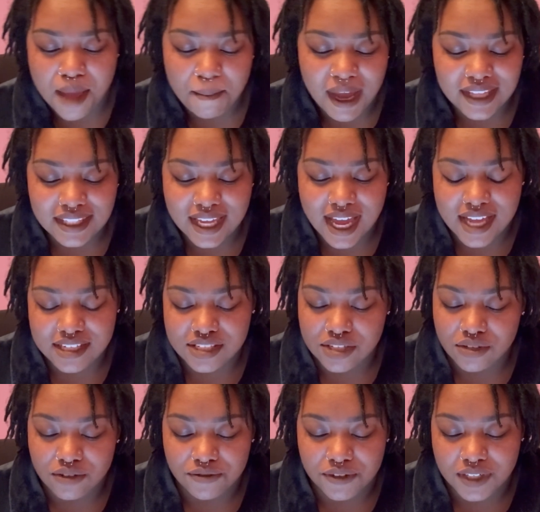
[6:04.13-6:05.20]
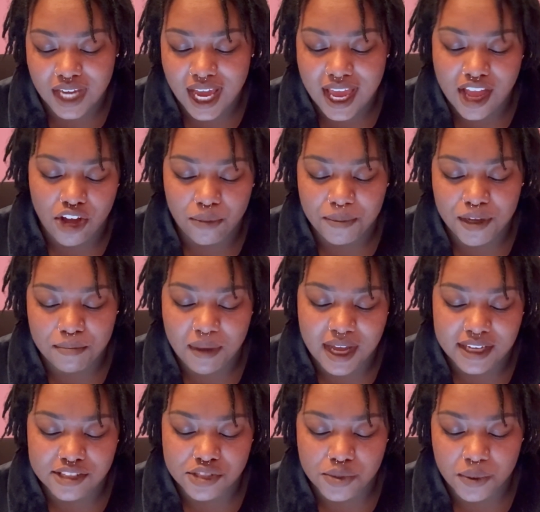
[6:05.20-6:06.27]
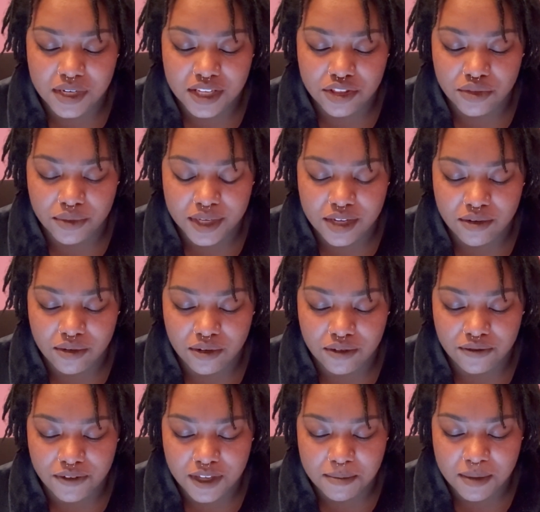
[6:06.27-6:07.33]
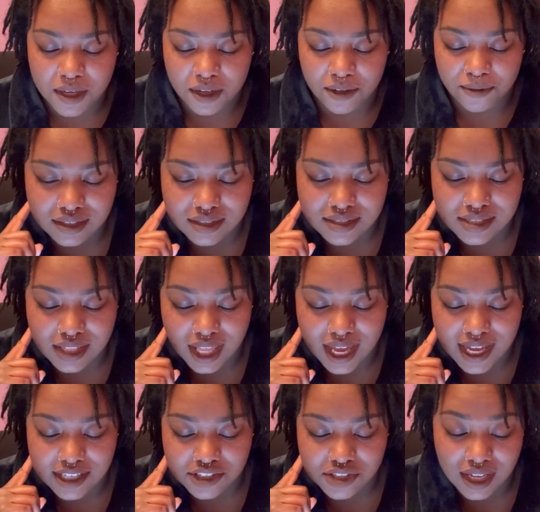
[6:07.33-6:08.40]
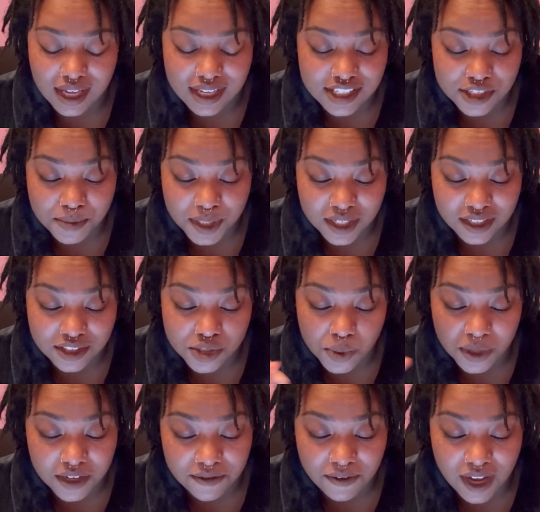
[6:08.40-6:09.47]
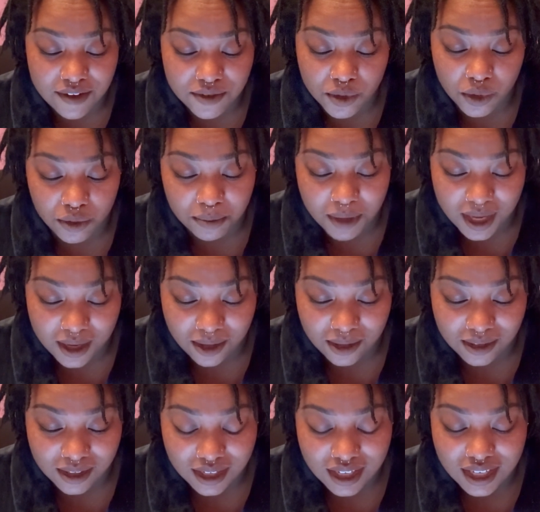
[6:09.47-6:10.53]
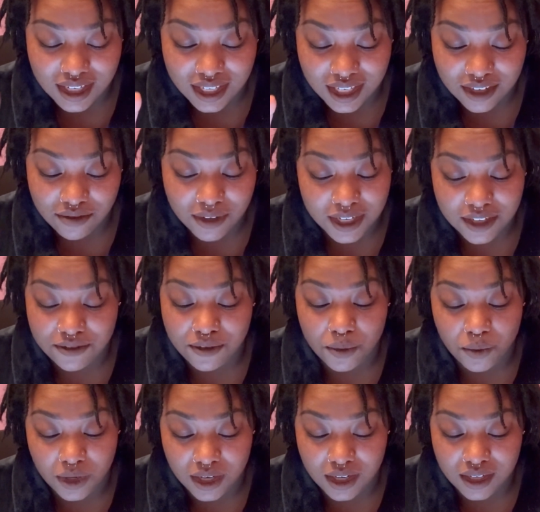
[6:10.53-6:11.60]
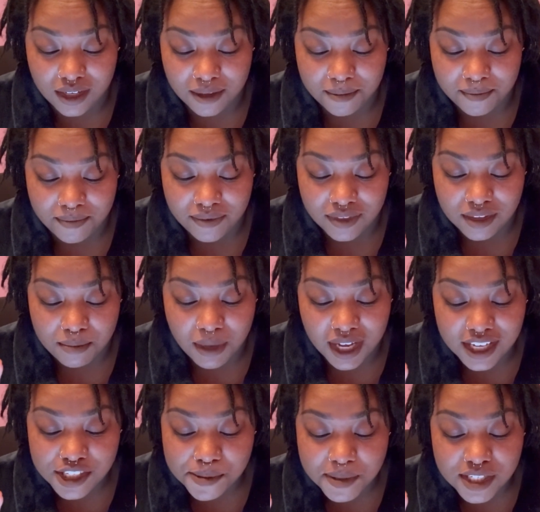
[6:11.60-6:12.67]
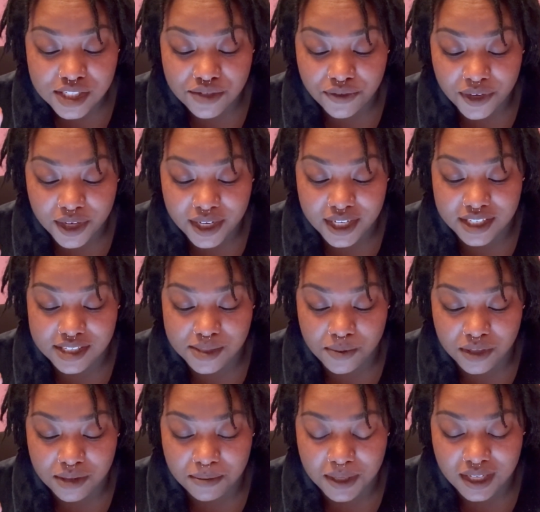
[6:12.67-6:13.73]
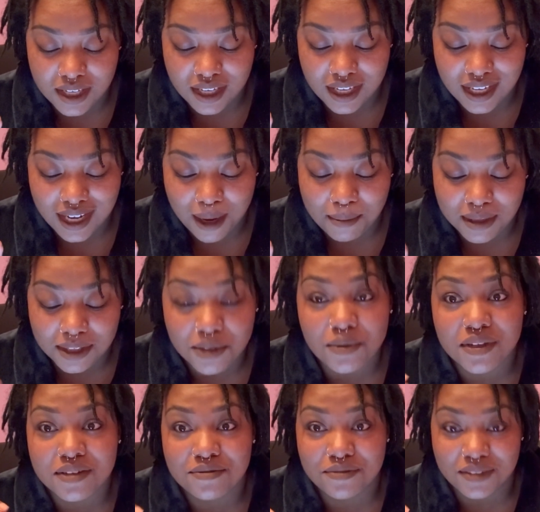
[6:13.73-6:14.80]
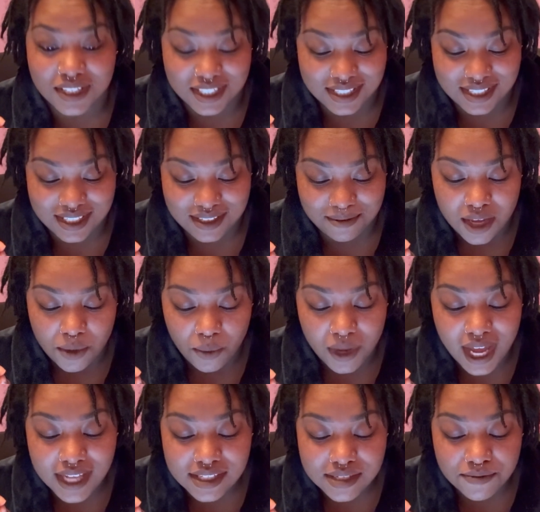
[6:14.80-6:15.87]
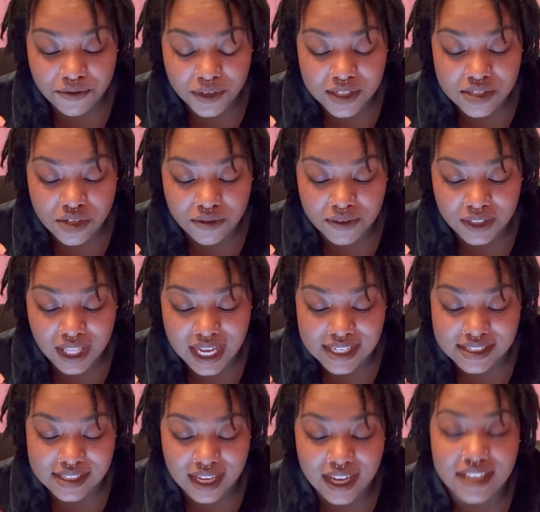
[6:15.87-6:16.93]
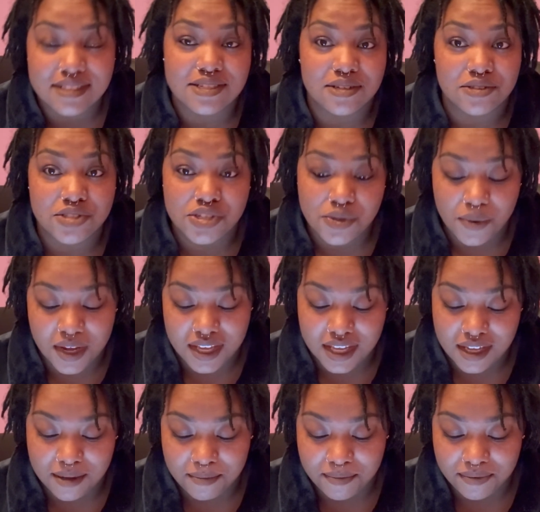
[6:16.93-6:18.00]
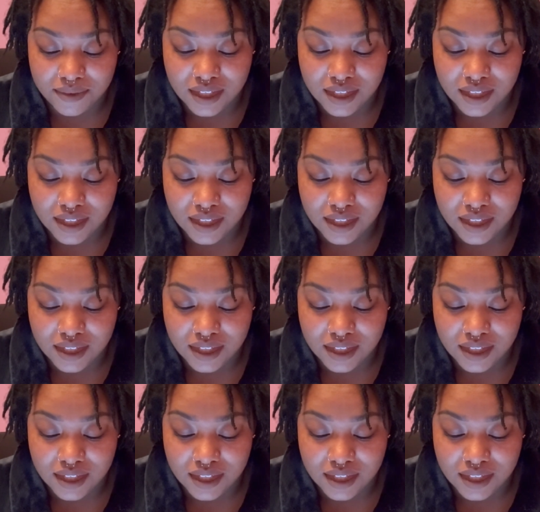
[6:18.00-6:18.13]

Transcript: I the asshole for not helping my 23-year-old female / husband, 25-year-old male, get ready for work? My husband is furious with me, and I'm a little conflicted. We had some friends over last night until 2 a.m.